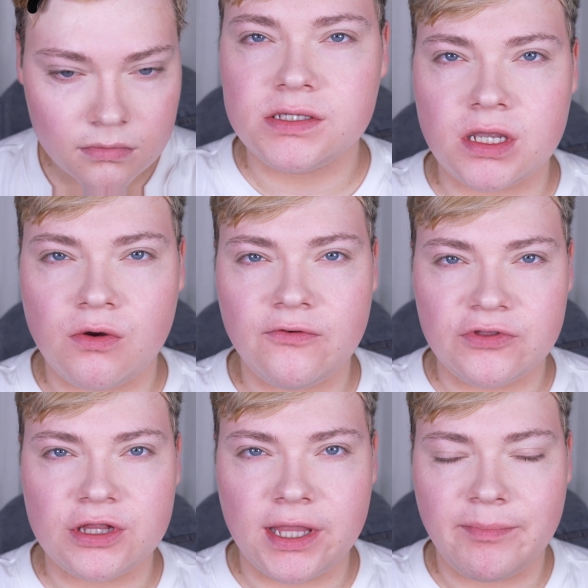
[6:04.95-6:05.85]
So
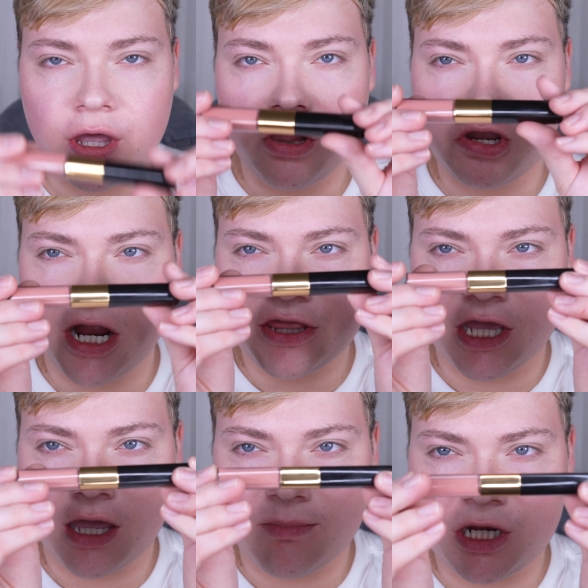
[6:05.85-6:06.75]
for the lip color, I
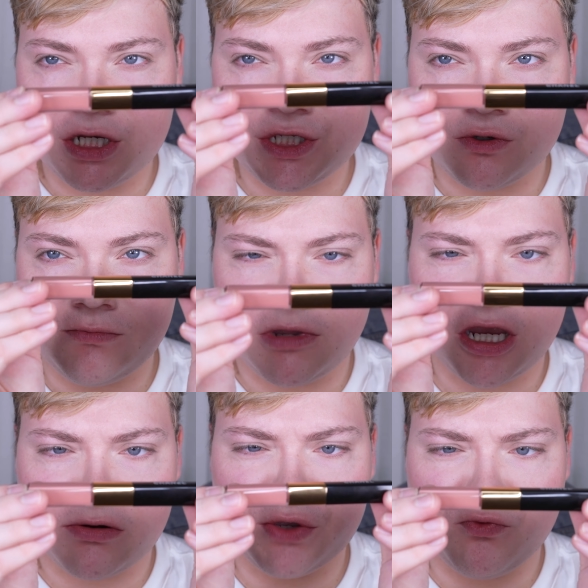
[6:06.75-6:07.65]
think I'm gonna do
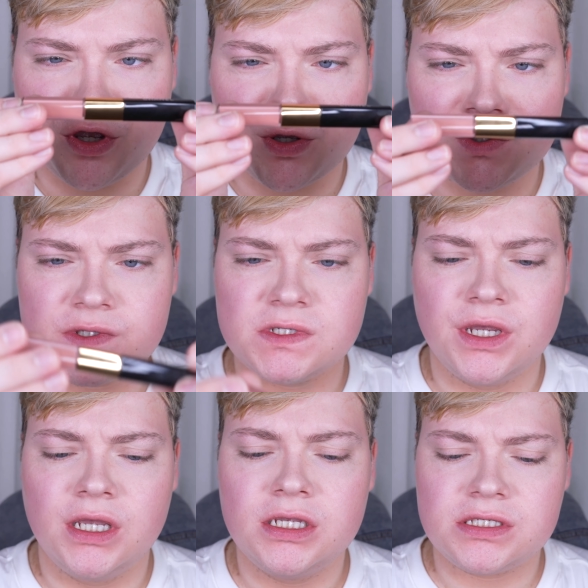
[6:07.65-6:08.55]
Mary Rose.
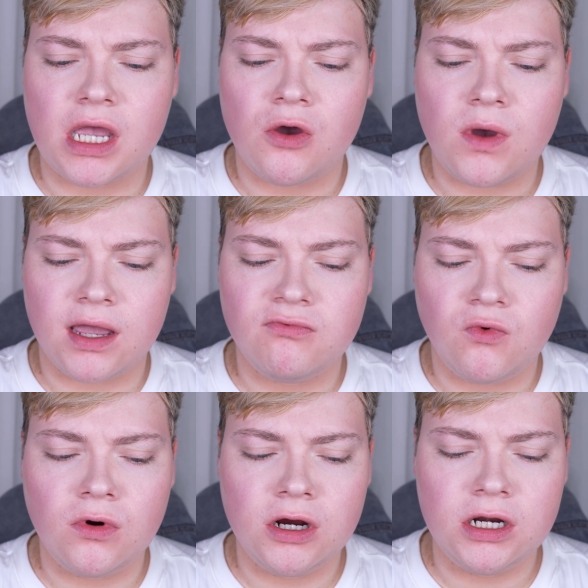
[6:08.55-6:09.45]
So I've
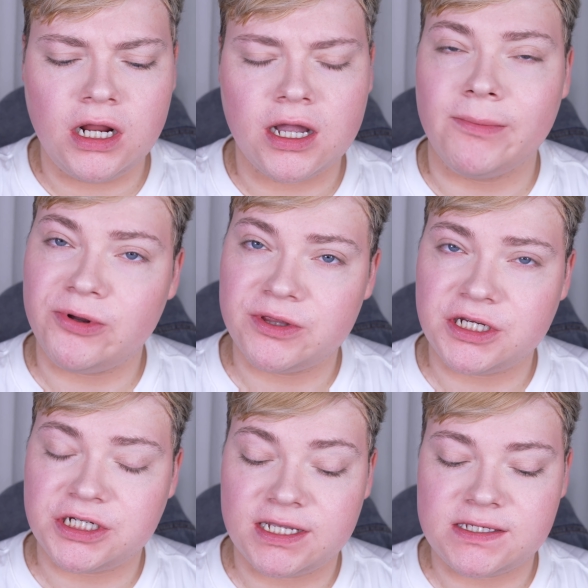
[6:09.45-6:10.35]
worn a couple of
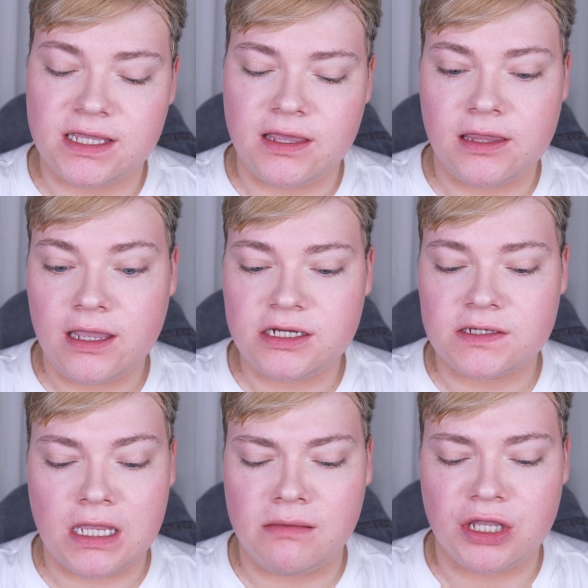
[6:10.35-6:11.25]
these shades. They
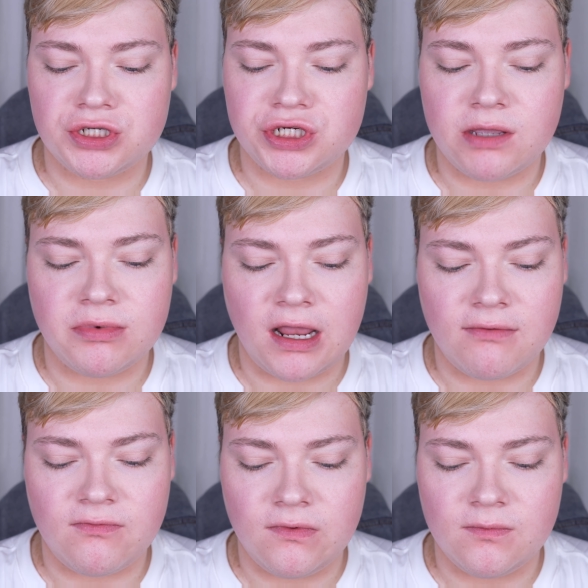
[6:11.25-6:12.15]
just came yesterday, but
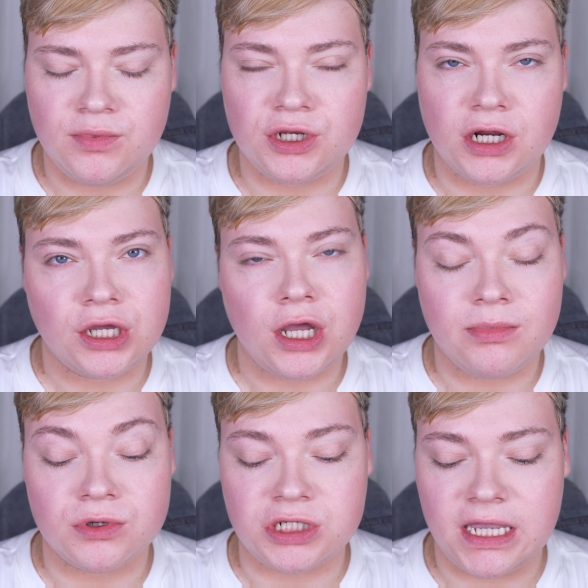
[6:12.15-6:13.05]
I've put on a
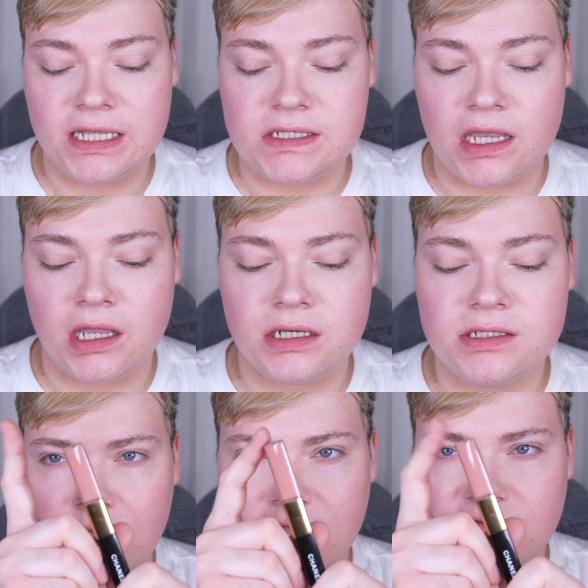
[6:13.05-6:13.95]
couple shades,
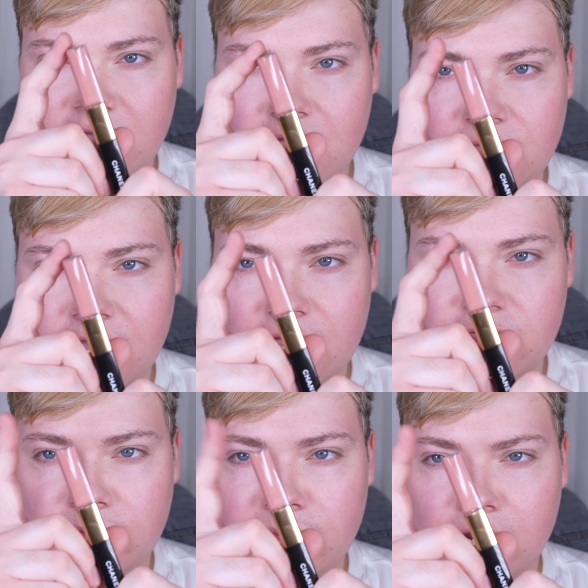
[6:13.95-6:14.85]
and I found that
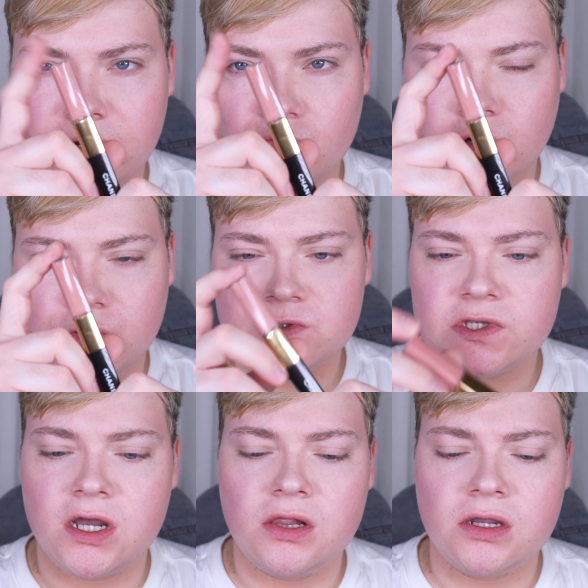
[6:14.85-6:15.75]
the Mary Rose
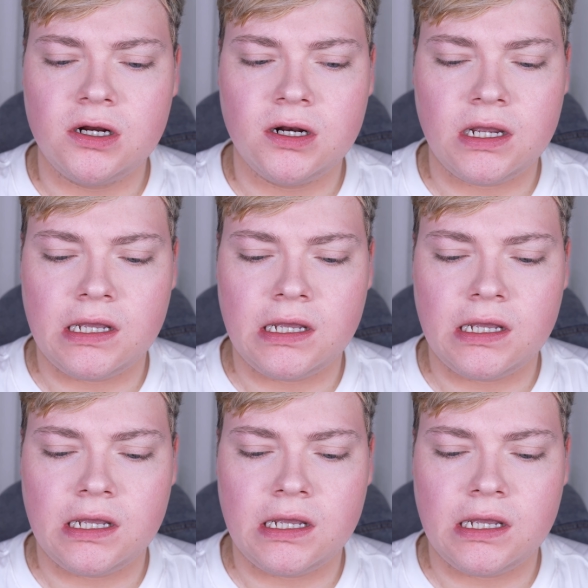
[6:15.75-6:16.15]
color,